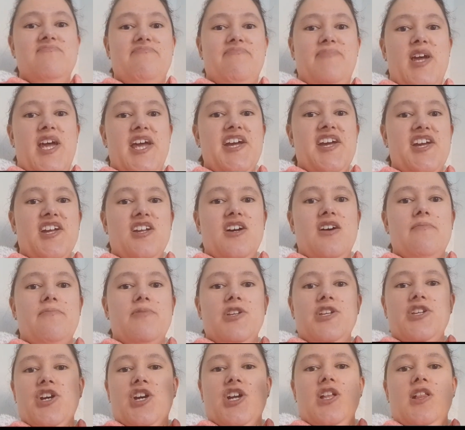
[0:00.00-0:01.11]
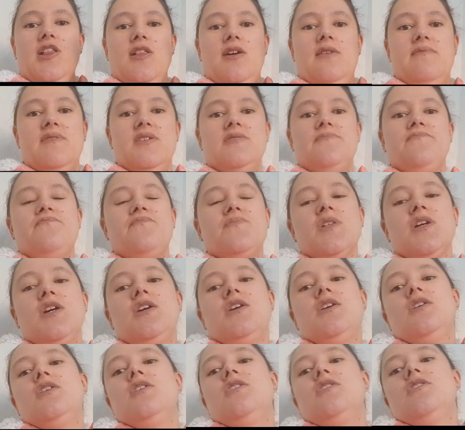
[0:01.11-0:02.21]
pick it up. You're going to love it.
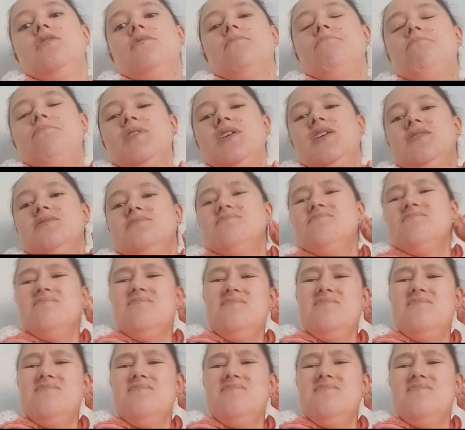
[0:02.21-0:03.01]
But